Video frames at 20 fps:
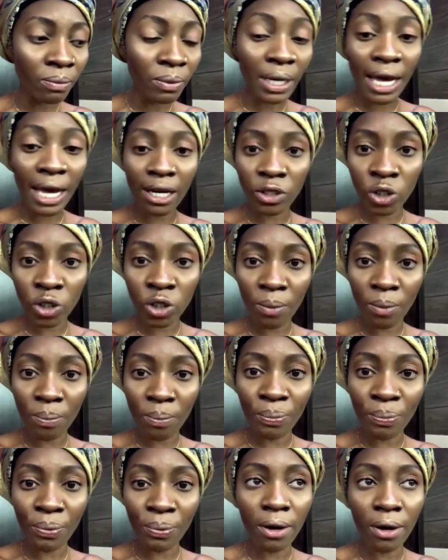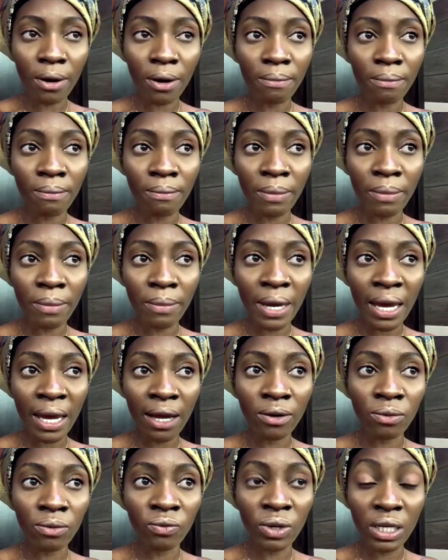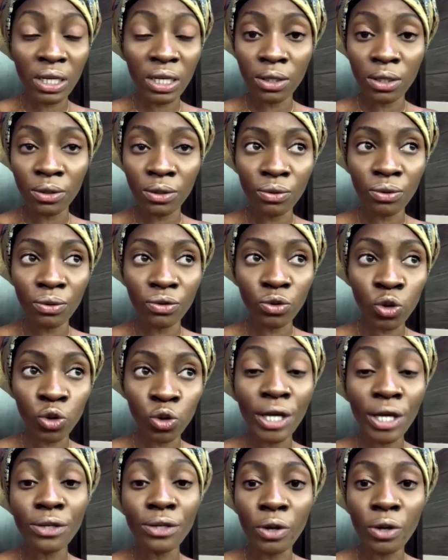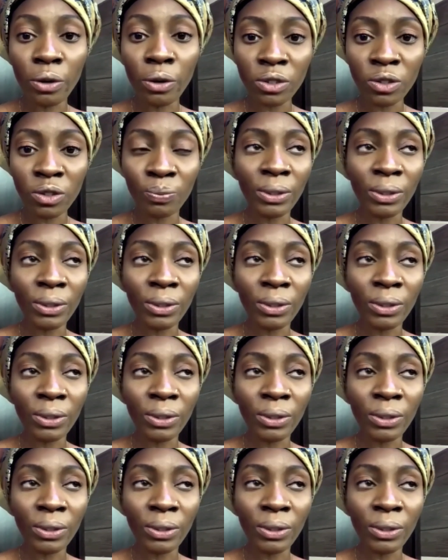catch up and really trade notes,